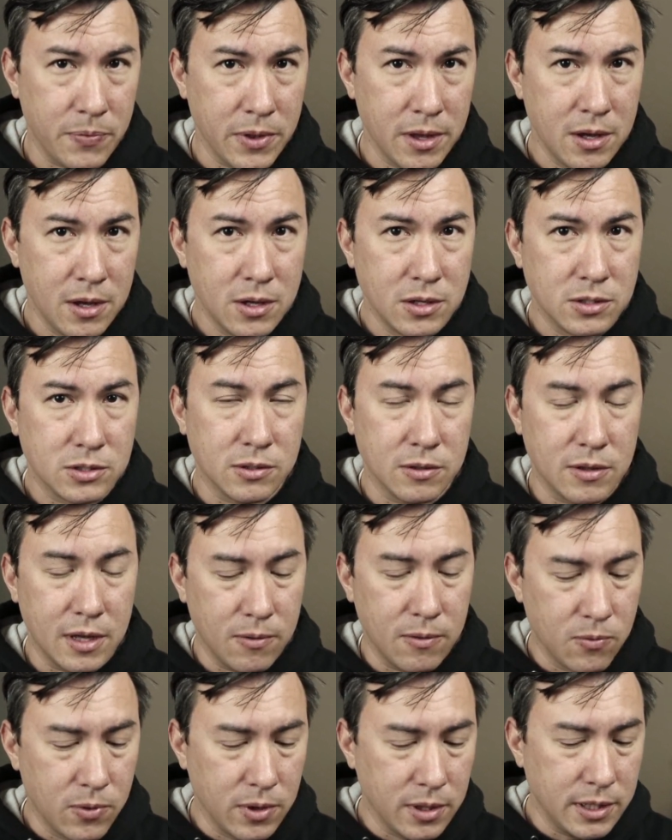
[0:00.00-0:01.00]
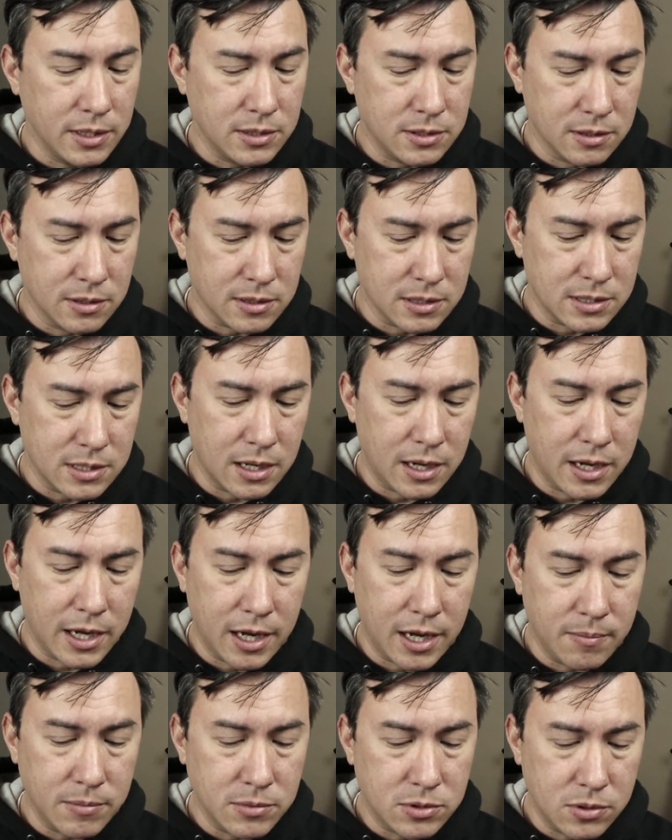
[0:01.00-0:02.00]
So they really took the
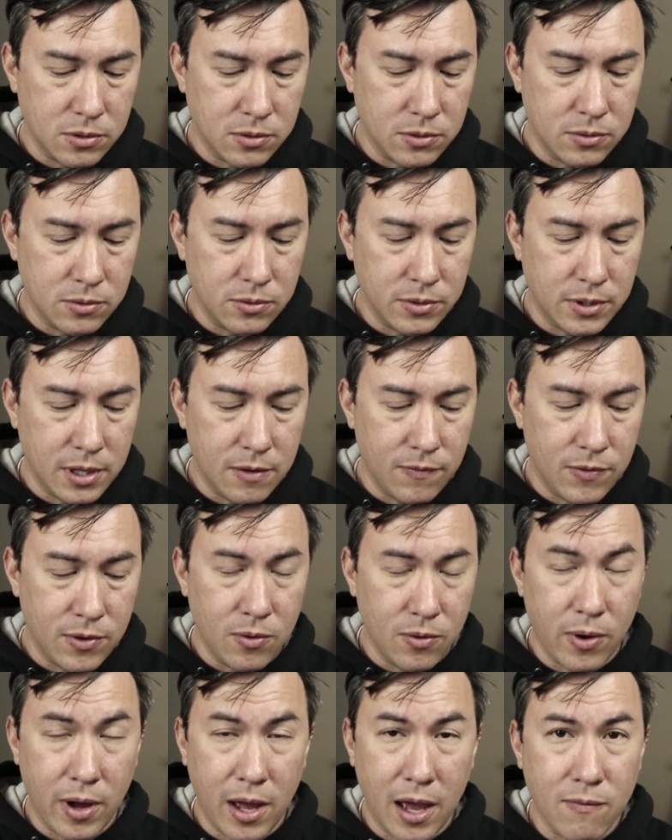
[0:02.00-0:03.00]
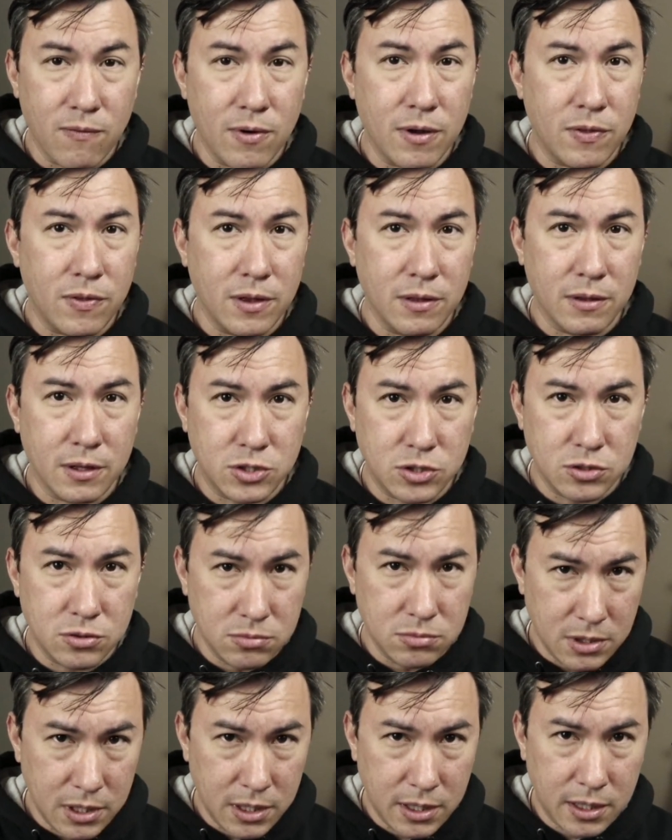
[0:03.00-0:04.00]
time to give you everything that you
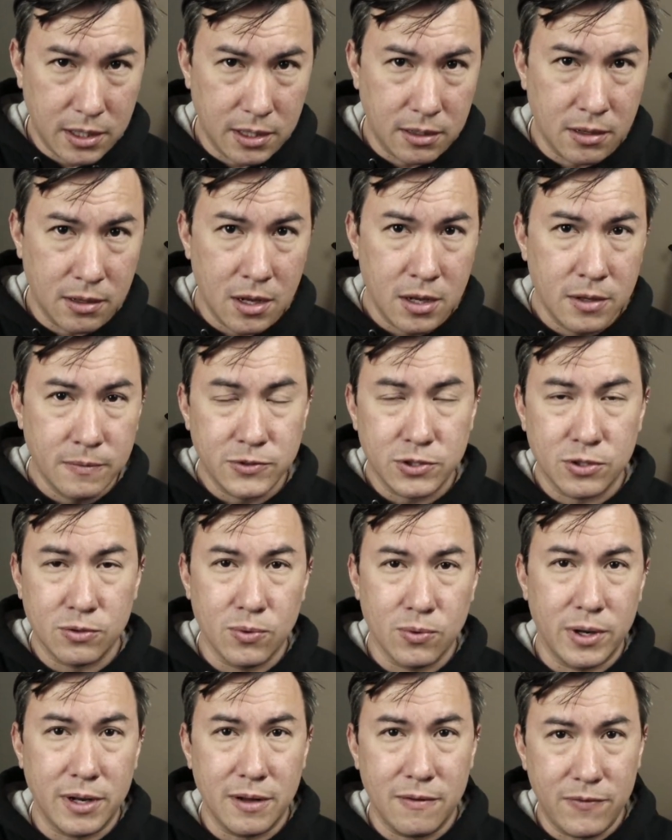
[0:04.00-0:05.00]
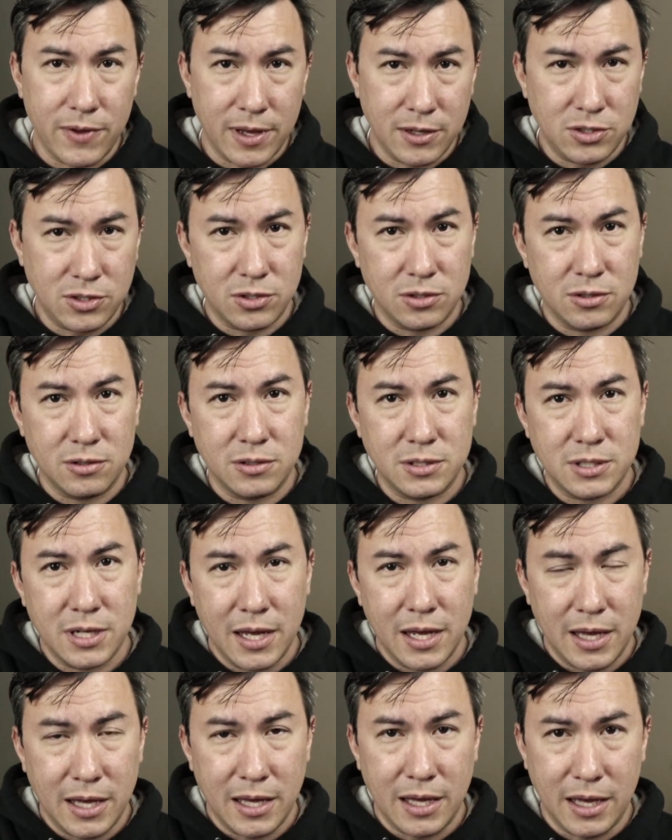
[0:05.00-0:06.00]
need to run adventures
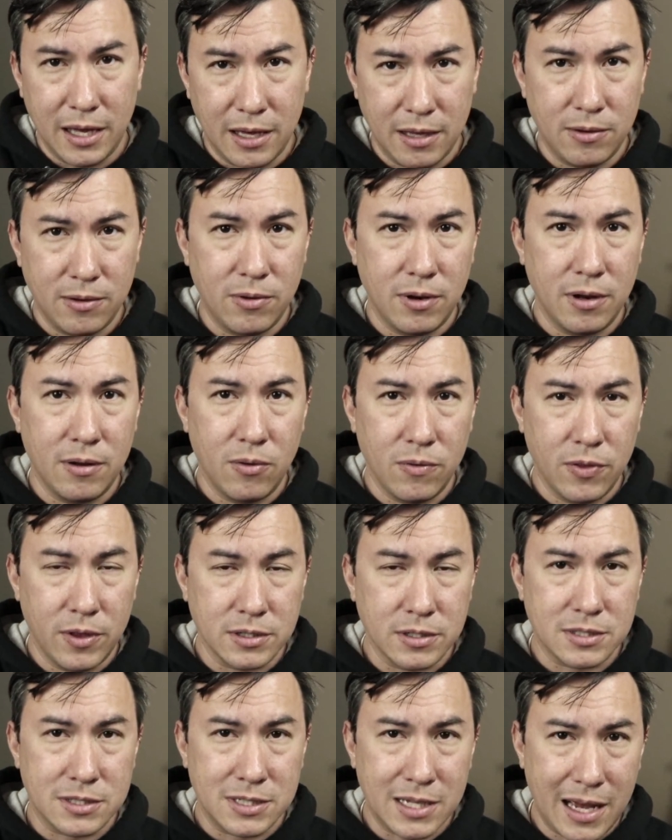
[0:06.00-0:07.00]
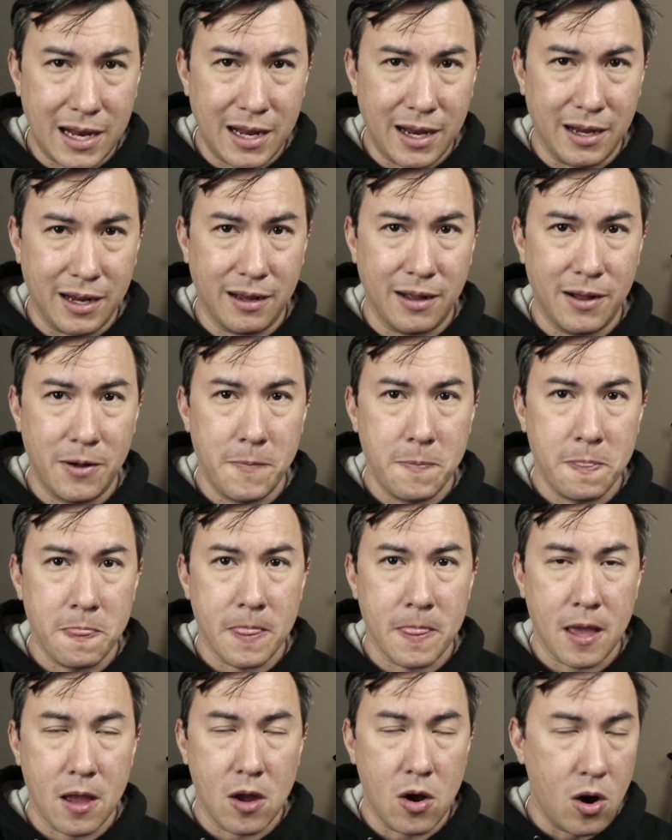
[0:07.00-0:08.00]
in this setting
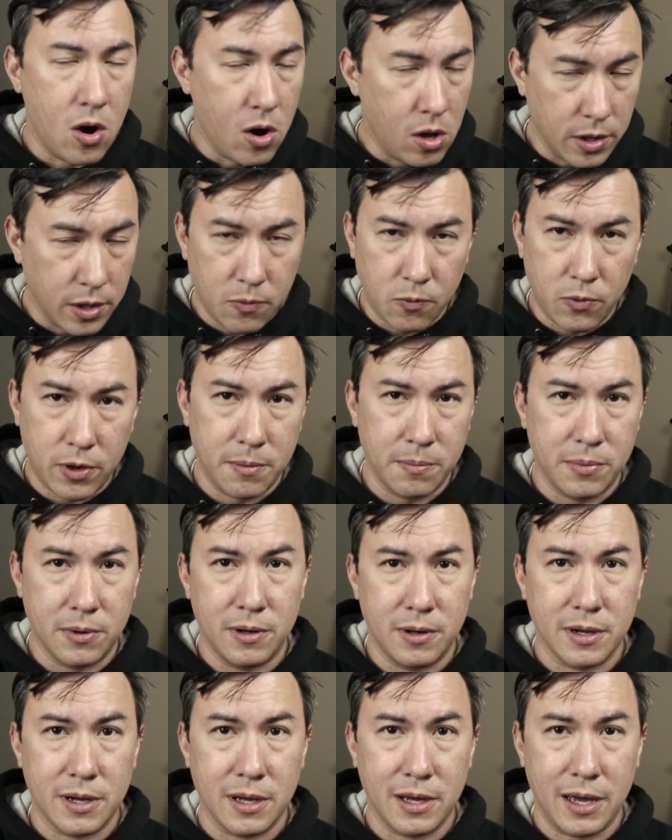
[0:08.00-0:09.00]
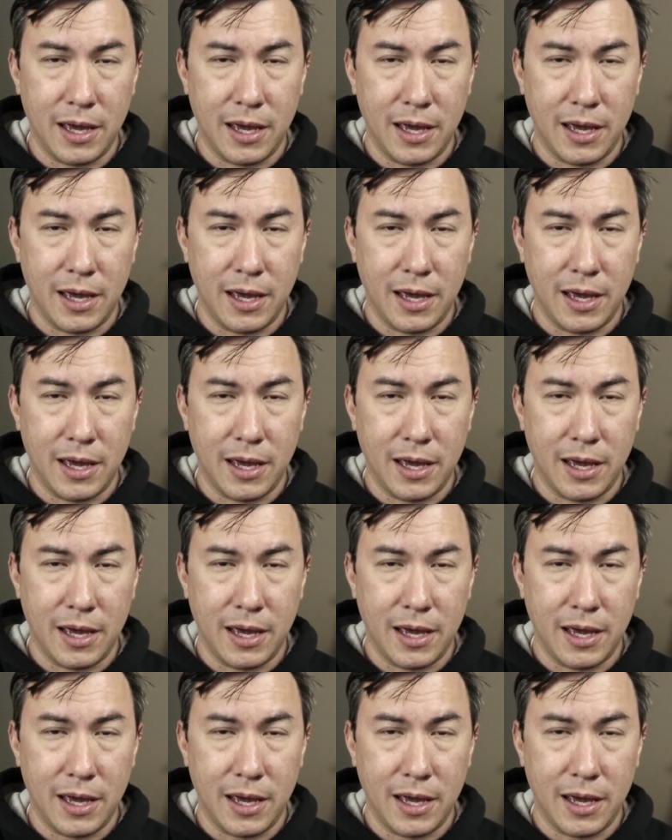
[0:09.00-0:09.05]
all in one book.